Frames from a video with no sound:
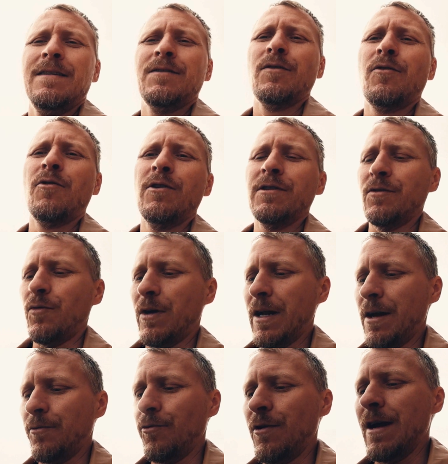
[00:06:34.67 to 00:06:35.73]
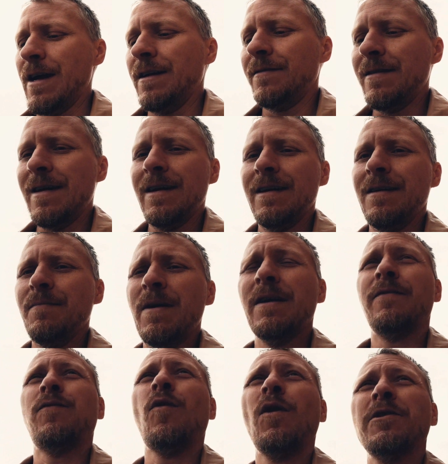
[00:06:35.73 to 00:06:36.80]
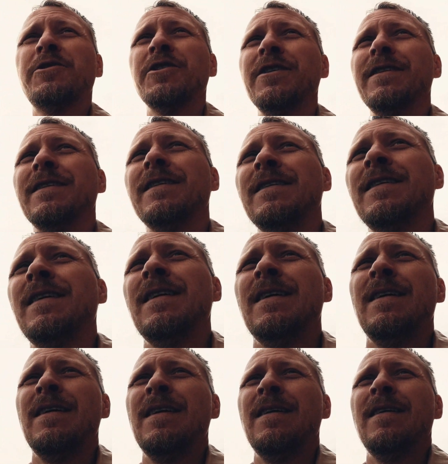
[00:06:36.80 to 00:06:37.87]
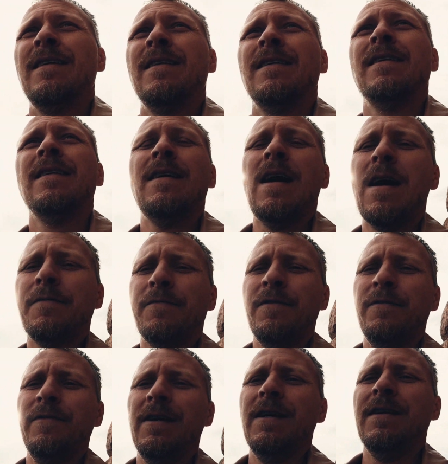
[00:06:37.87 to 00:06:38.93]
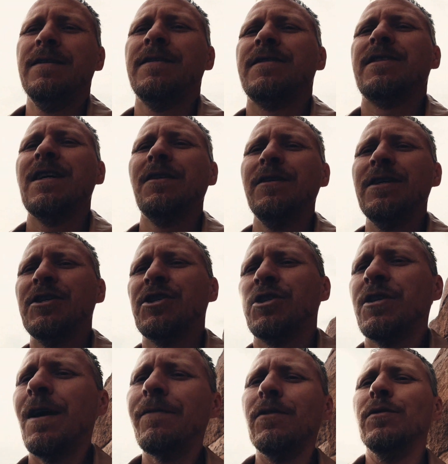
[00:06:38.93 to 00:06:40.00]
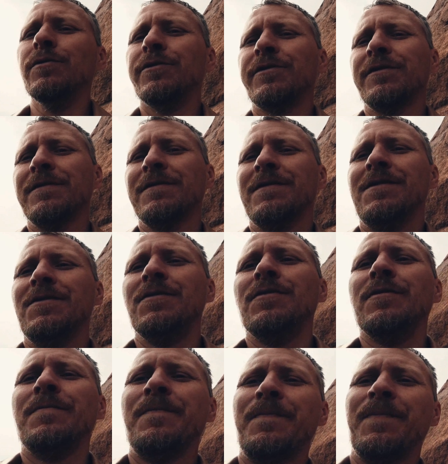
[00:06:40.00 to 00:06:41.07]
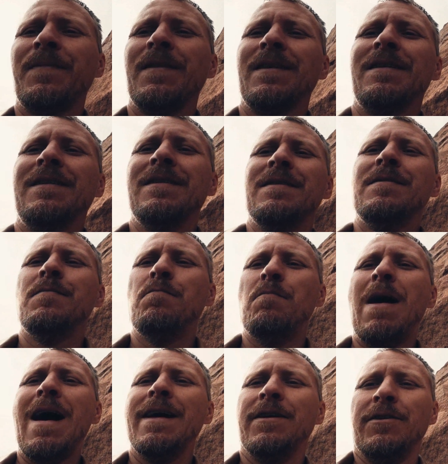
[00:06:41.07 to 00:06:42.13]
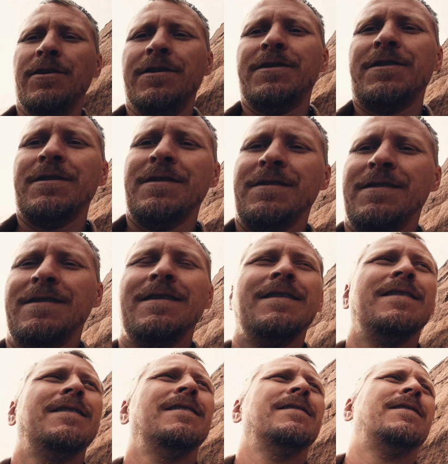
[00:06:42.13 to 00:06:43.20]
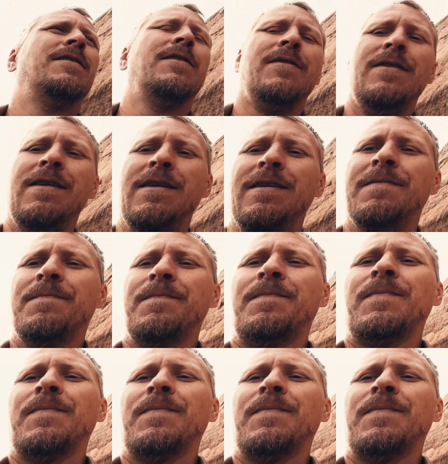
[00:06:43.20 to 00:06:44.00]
So according to what I read, they made a fortune off of selling shovels to miners during the